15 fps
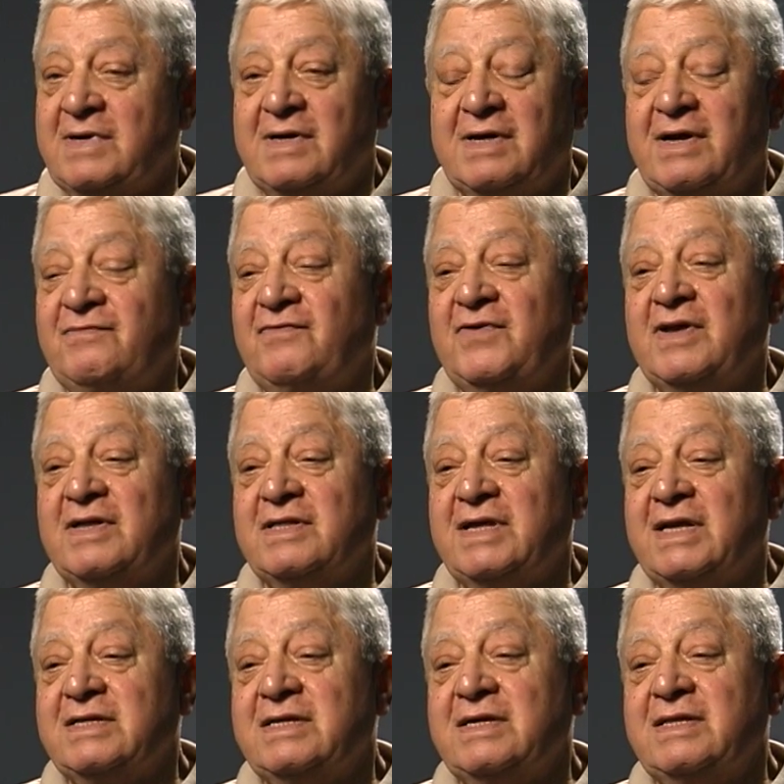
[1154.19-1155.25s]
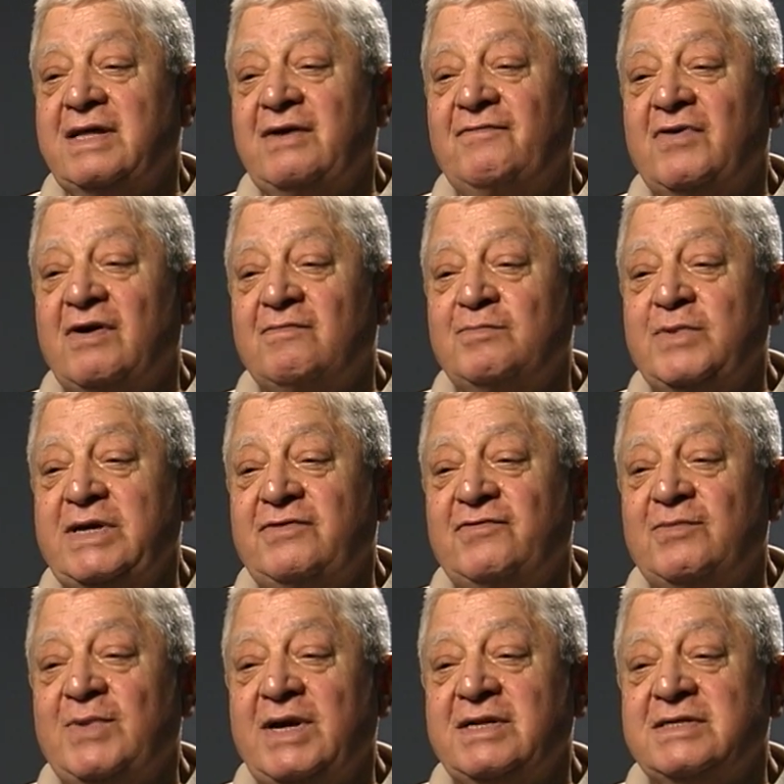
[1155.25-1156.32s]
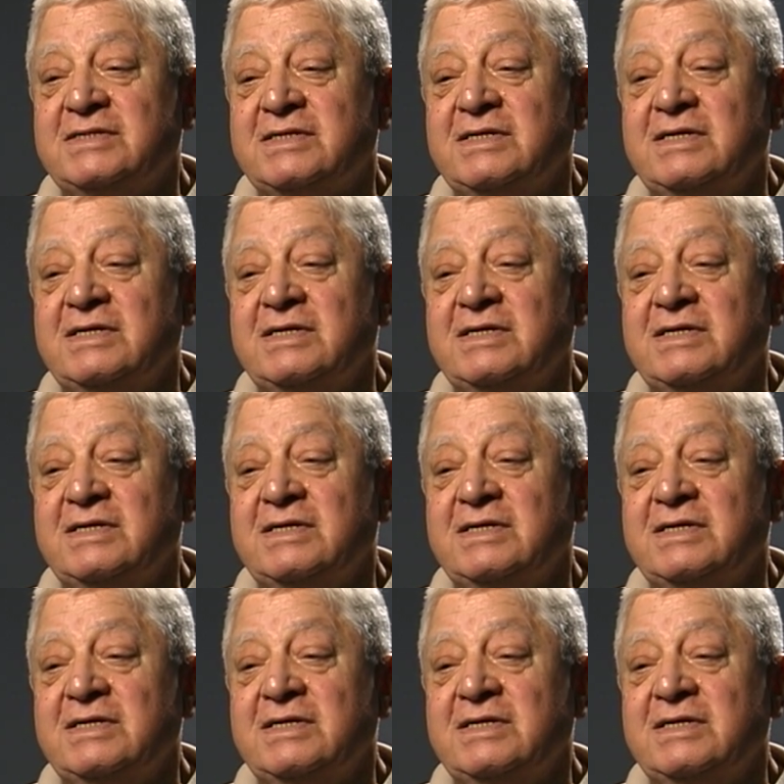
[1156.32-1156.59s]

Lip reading: I feel that they've helped me tremendously.